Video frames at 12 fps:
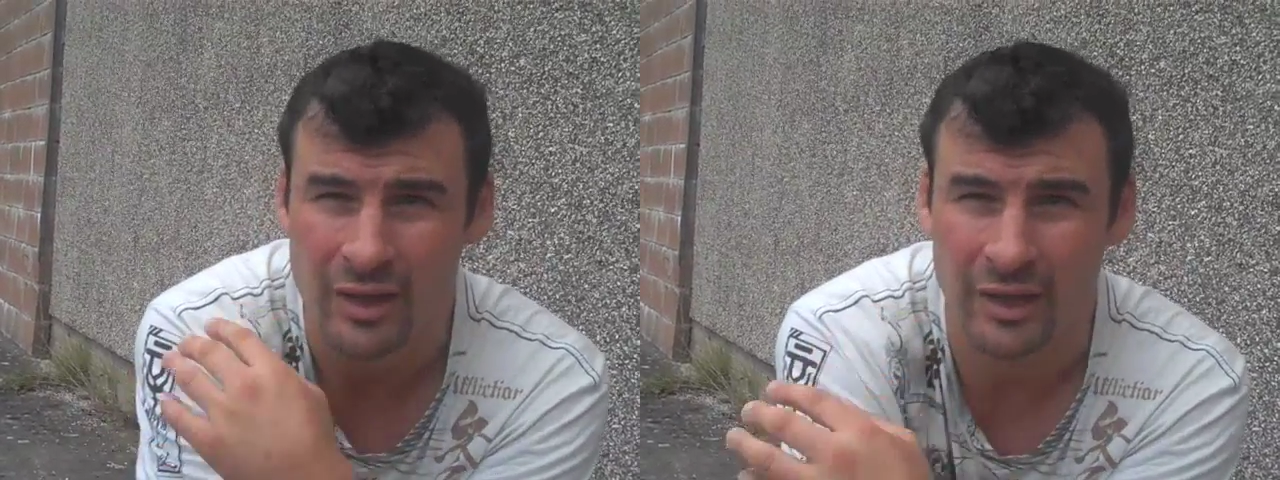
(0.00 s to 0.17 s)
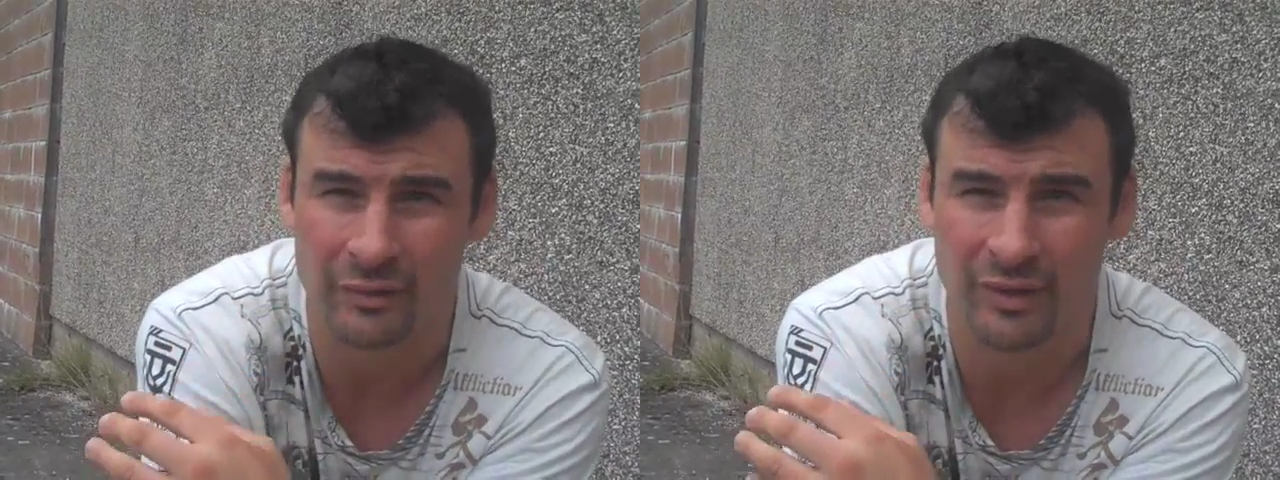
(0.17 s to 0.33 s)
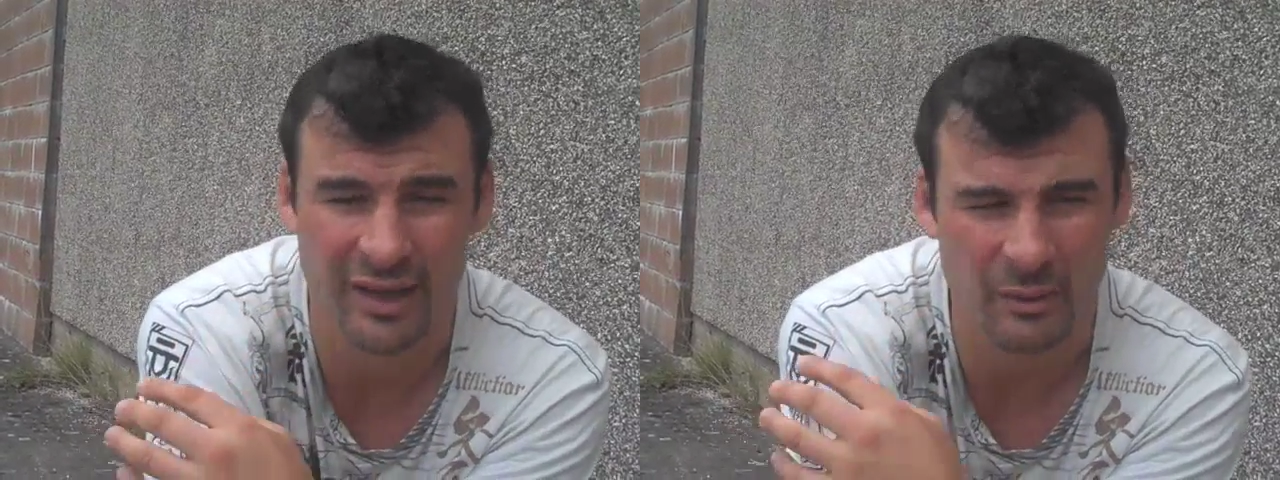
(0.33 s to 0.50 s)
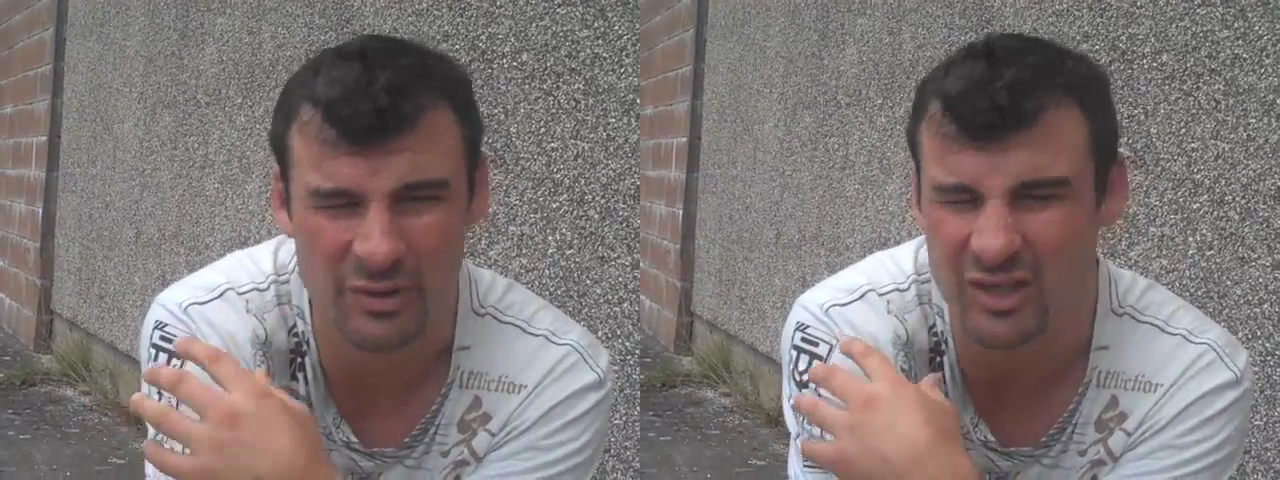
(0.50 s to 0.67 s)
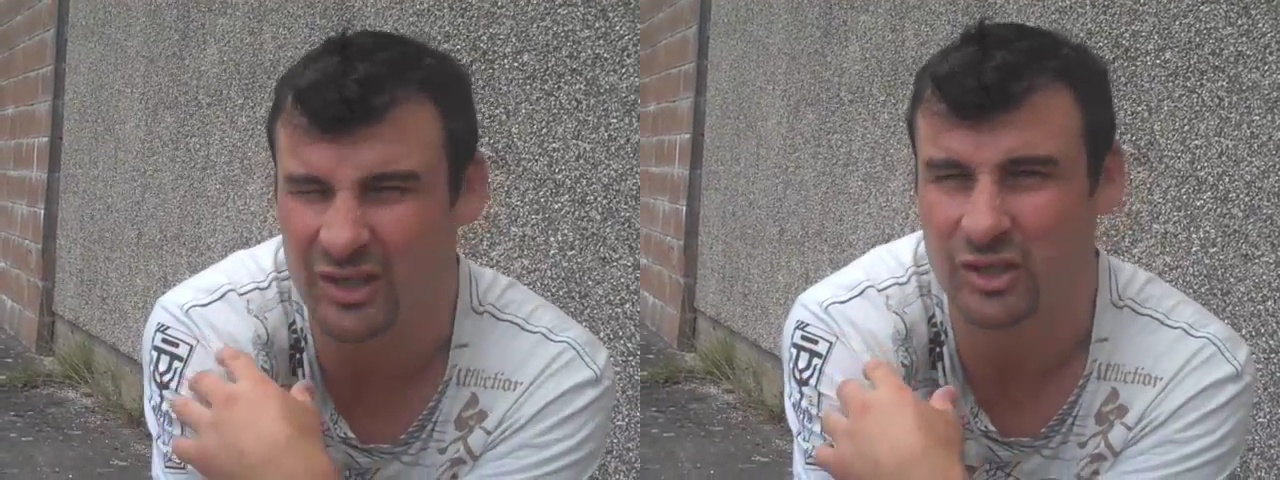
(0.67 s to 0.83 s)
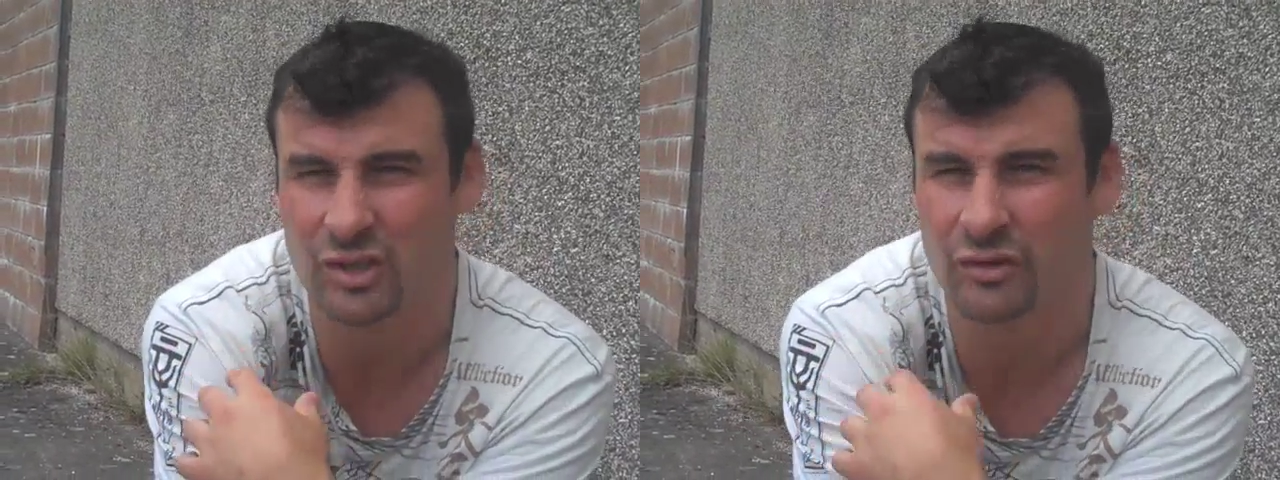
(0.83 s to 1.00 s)
And I was in
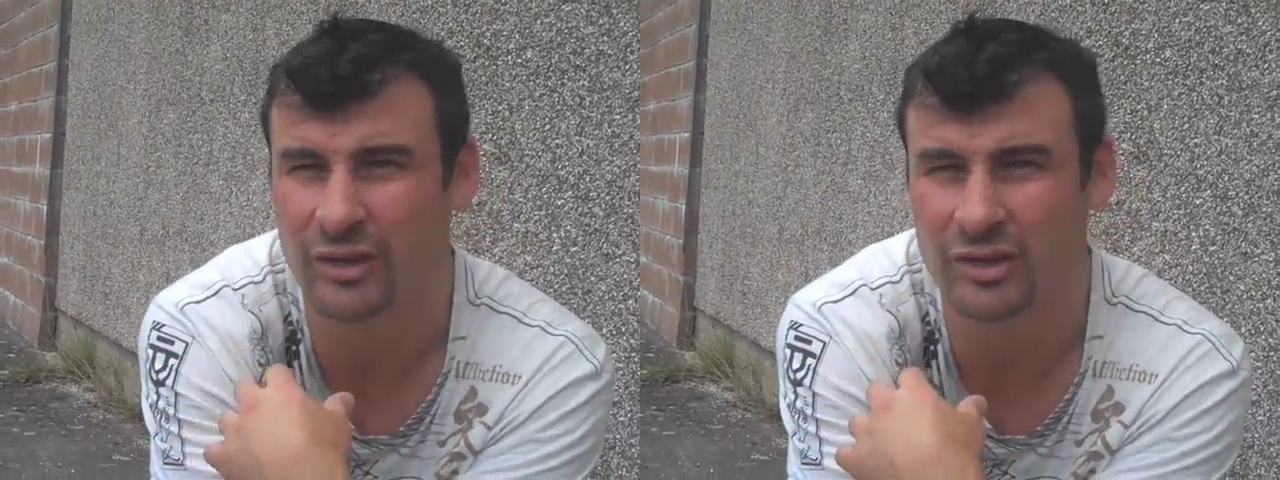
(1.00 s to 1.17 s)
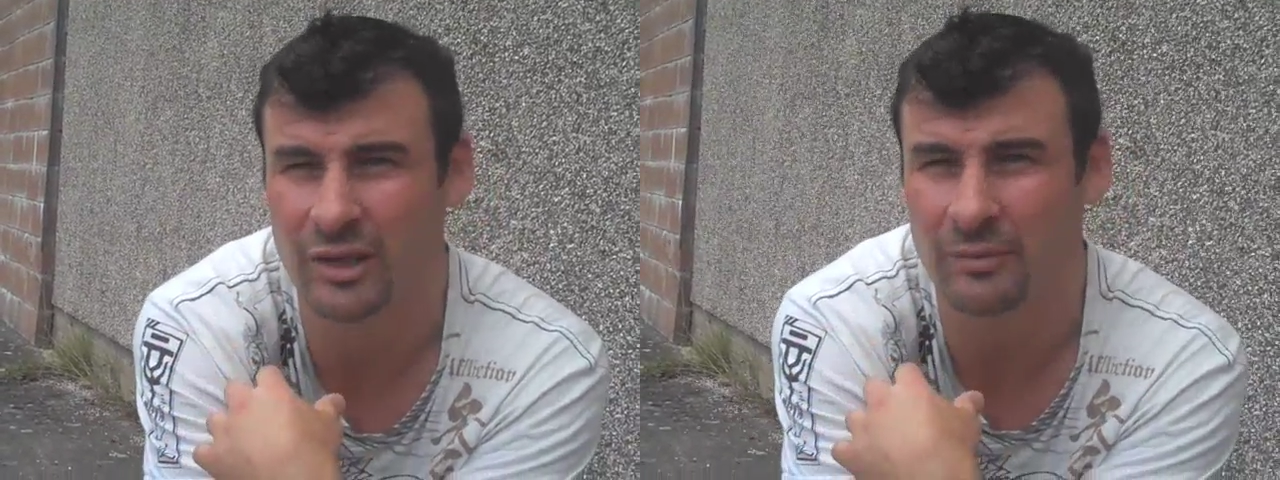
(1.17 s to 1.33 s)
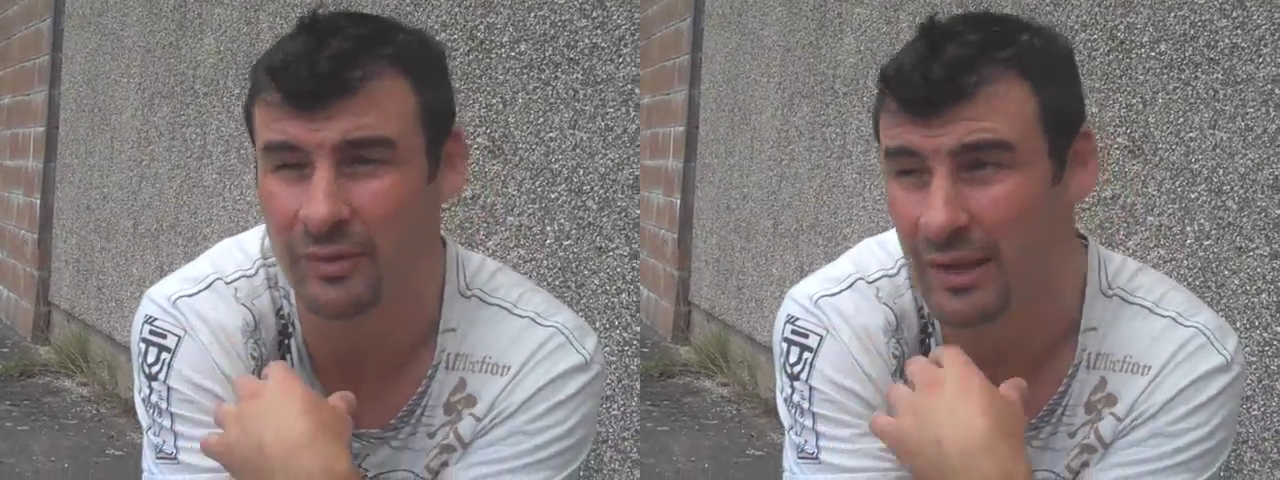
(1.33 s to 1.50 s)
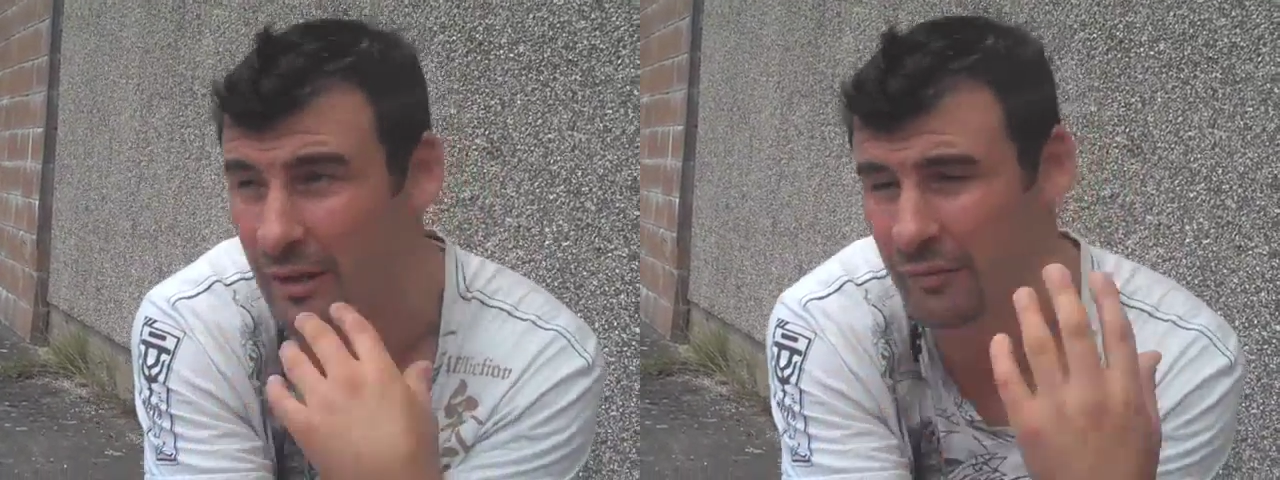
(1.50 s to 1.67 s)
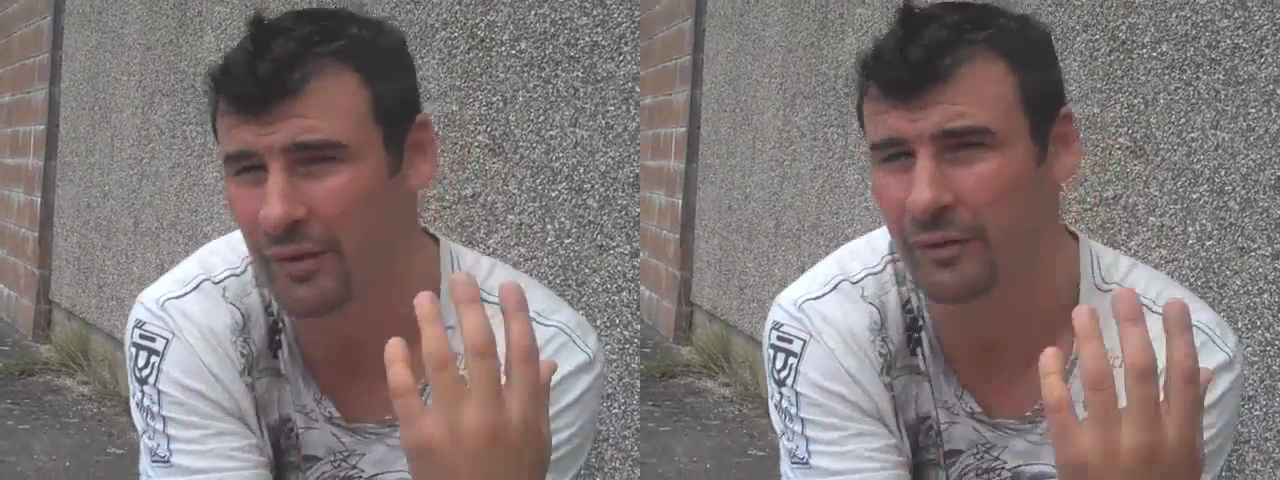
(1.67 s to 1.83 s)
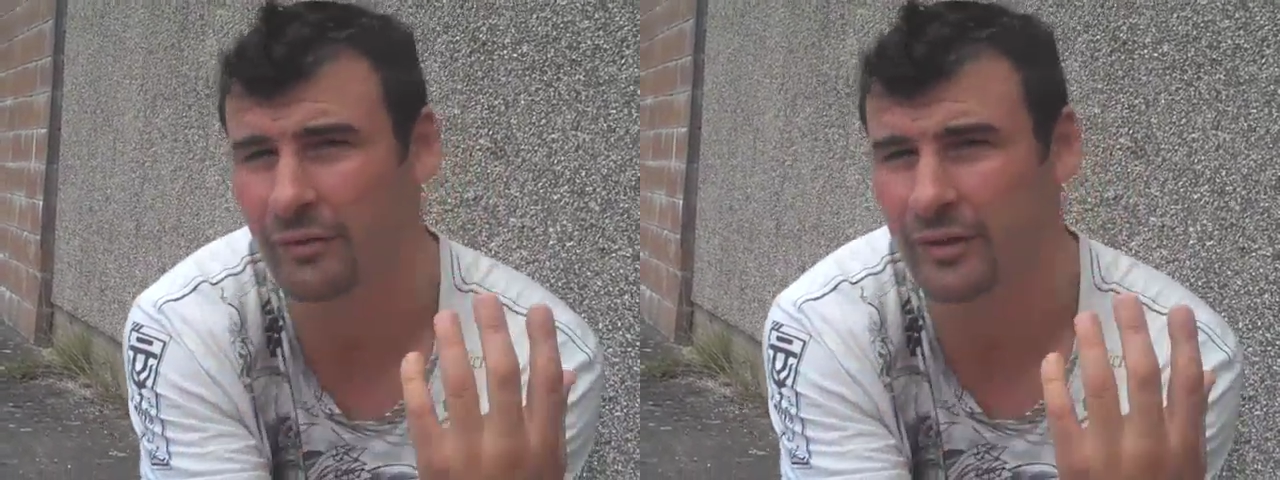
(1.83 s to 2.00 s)
such great shape for that
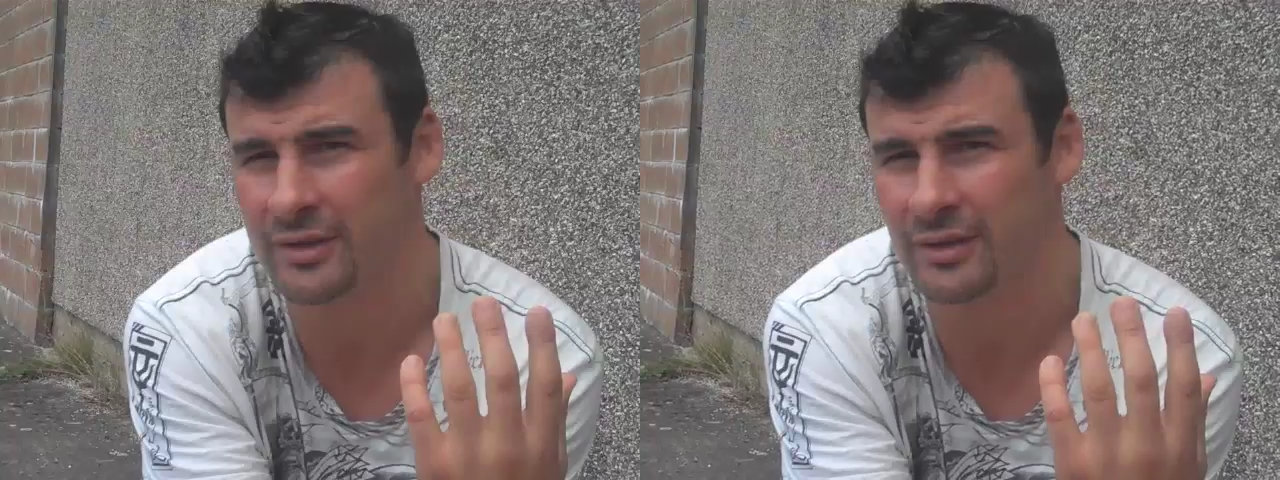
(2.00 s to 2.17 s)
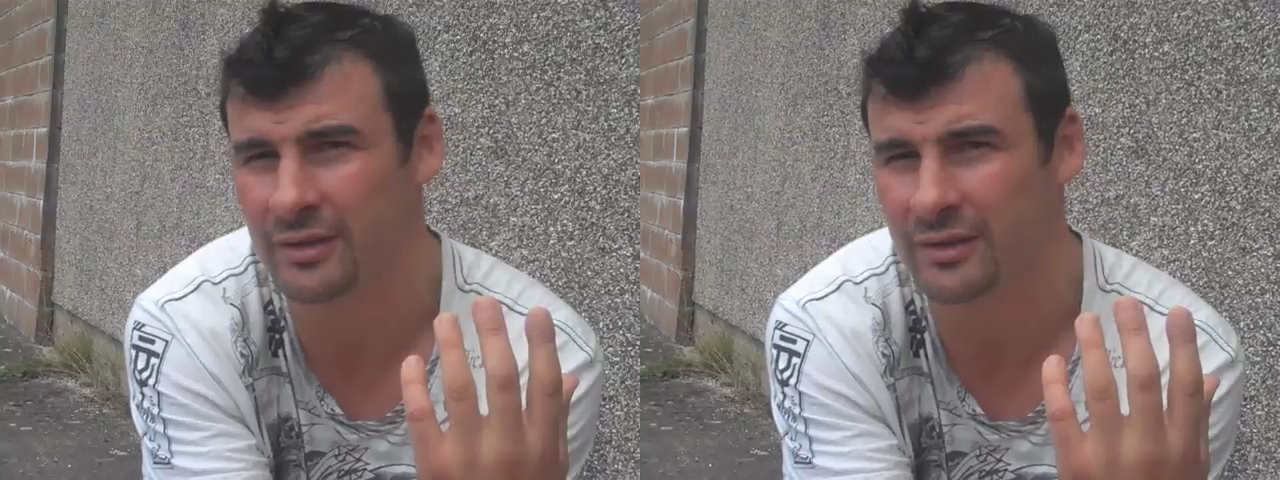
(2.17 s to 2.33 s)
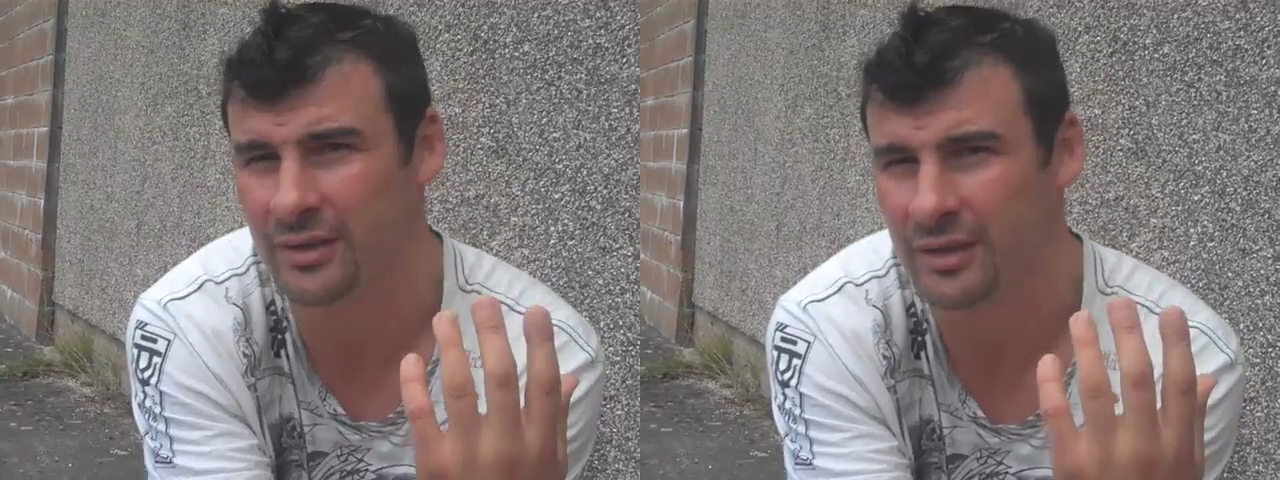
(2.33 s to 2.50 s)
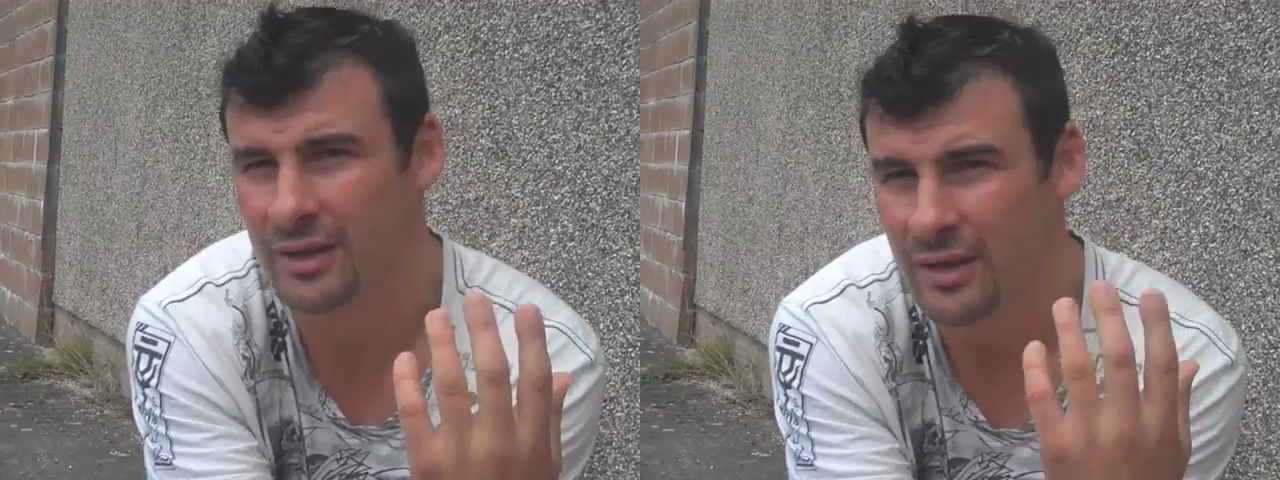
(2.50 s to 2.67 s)
fight, for instance.